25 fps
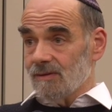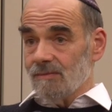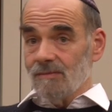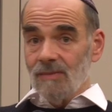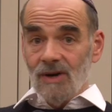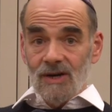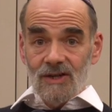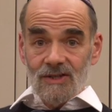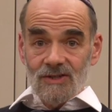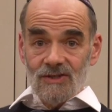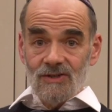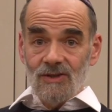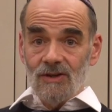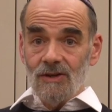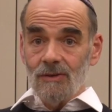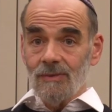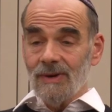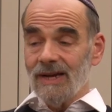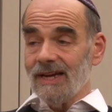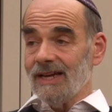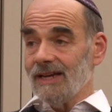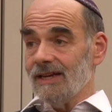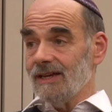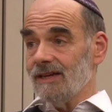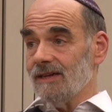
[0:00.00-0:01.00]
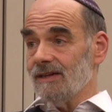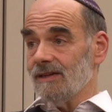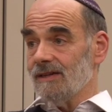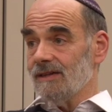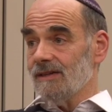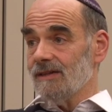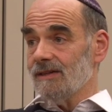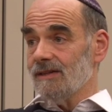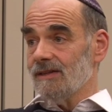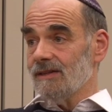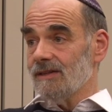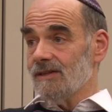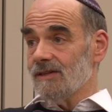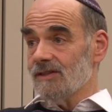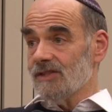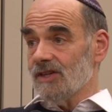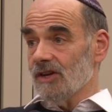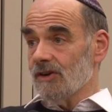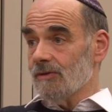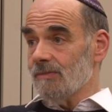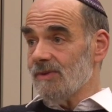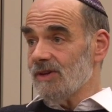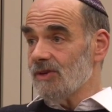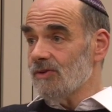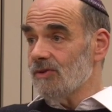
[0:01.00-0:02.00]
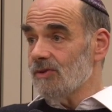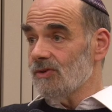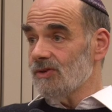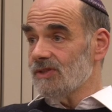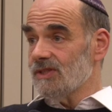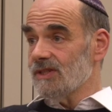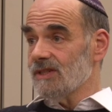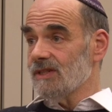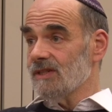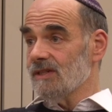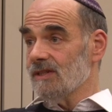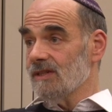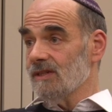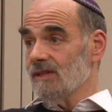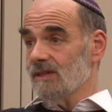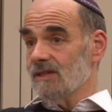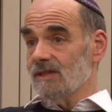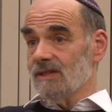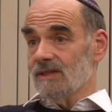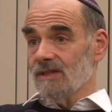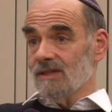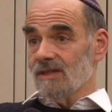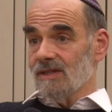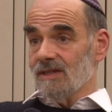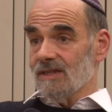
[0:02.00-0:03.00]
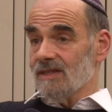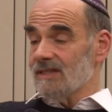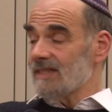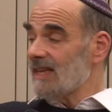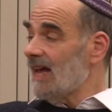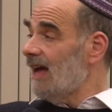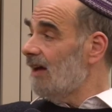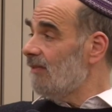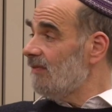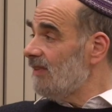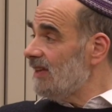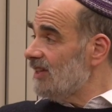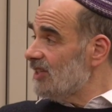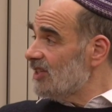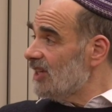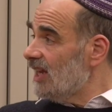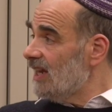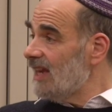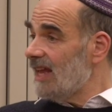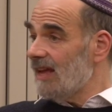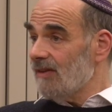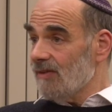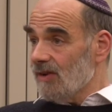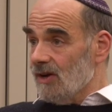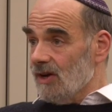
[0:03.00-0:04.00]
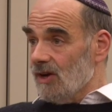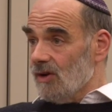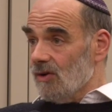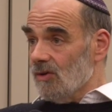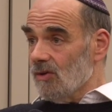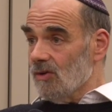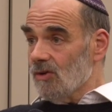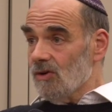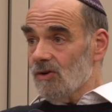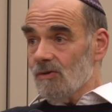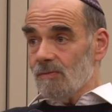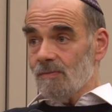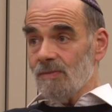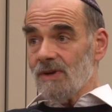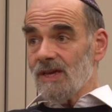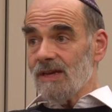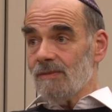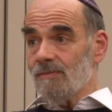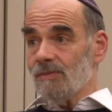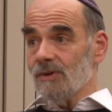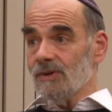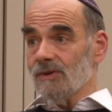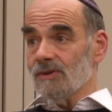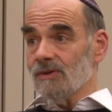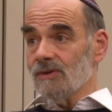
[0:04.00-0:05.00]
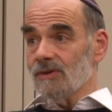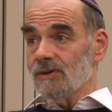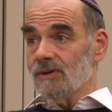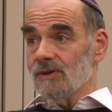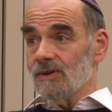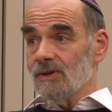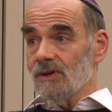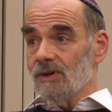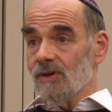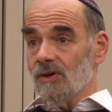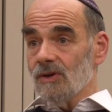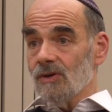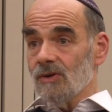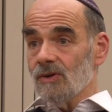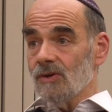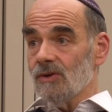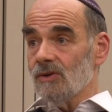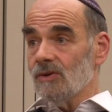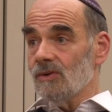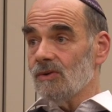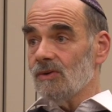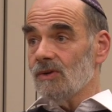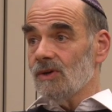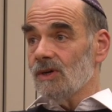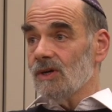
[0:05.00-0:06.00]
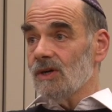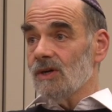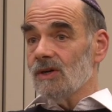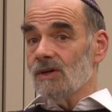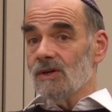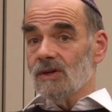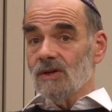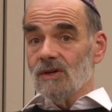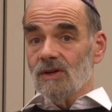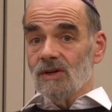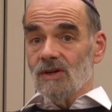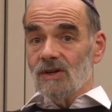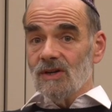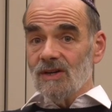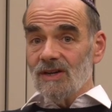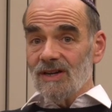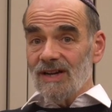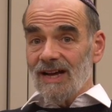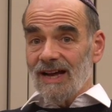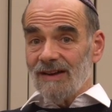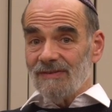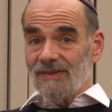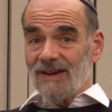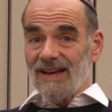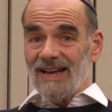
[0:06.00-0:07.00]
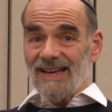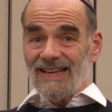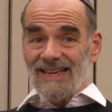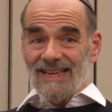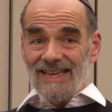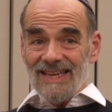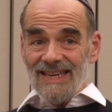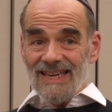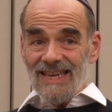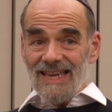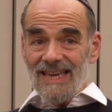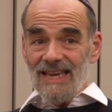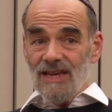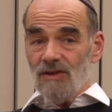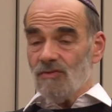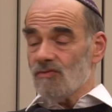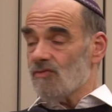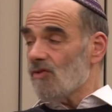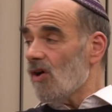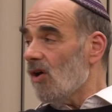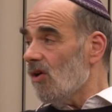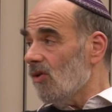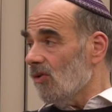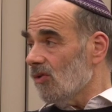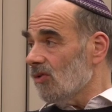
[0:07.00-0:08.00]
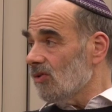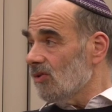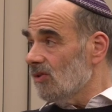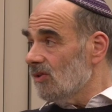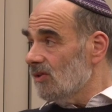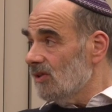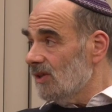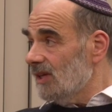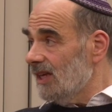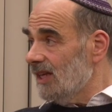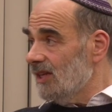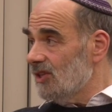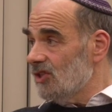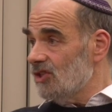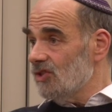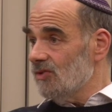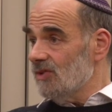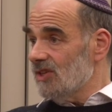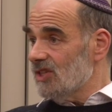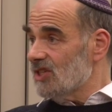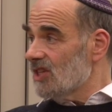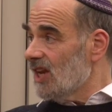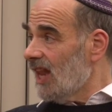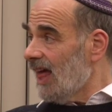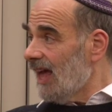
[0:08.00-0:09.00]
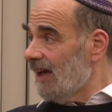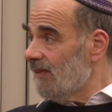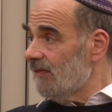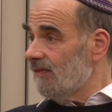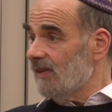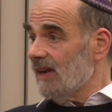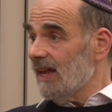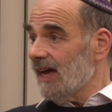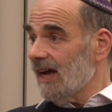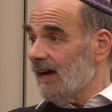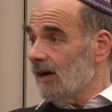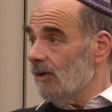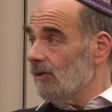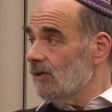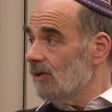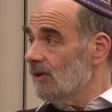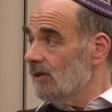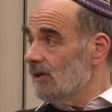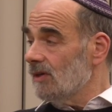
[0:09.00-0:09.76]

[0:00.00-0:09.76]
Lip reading: Mark Soloway, Jeremy Gordon, Zahavi Chaleb, all people who have a key role in Jewish life now.